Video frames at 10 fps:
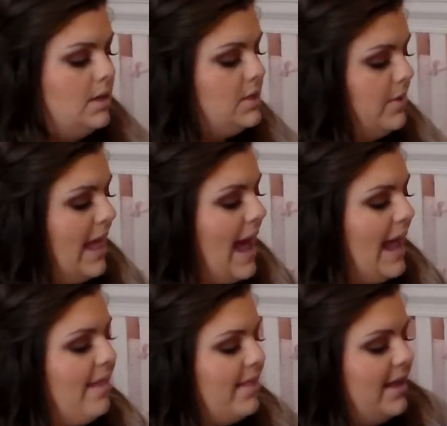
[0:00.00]
So
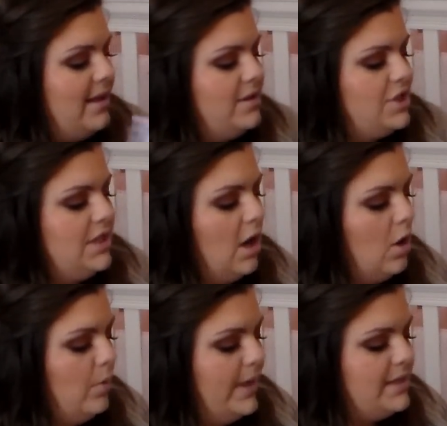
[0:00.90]
that, and then she
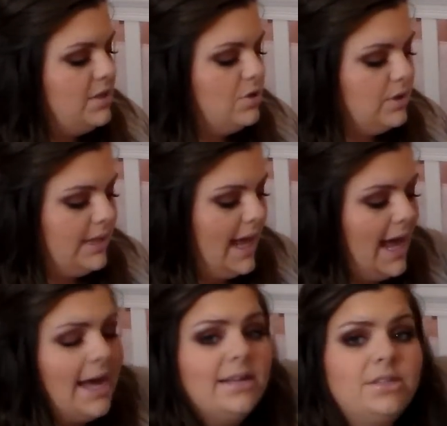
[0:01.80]
always usually
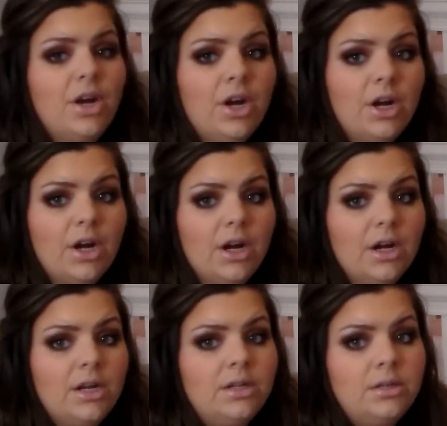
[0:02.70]
has
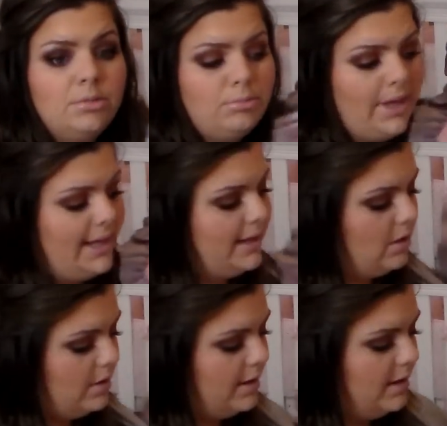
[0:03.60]
her blanket
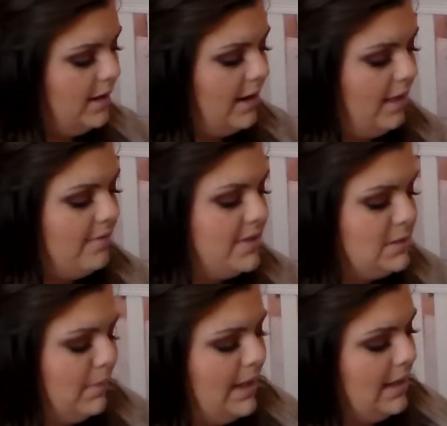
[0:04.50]
on her, and I love this
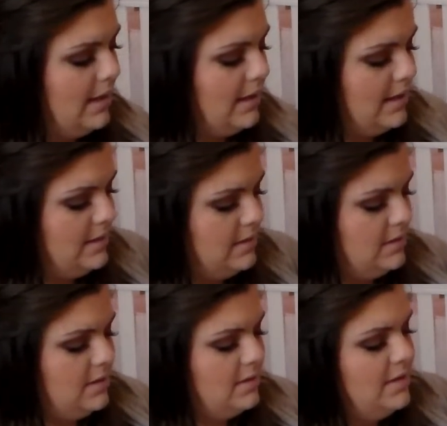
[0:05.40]
blanket
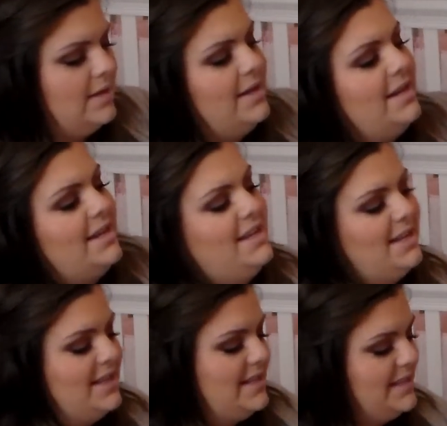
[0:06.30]
because
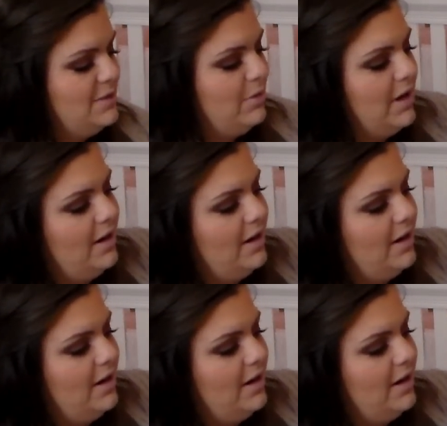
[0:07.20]
this is what